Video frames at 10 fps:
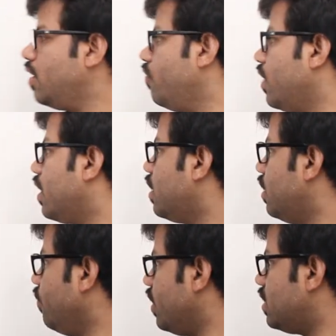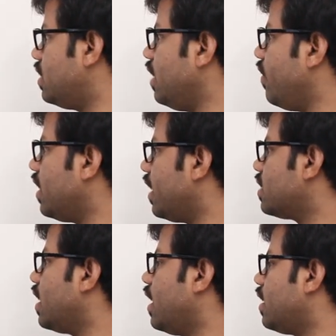We see whether it
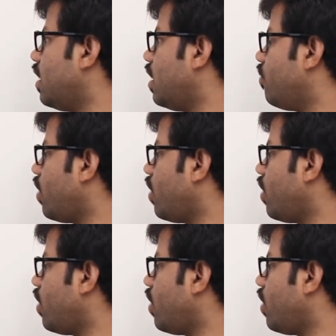is correct or not.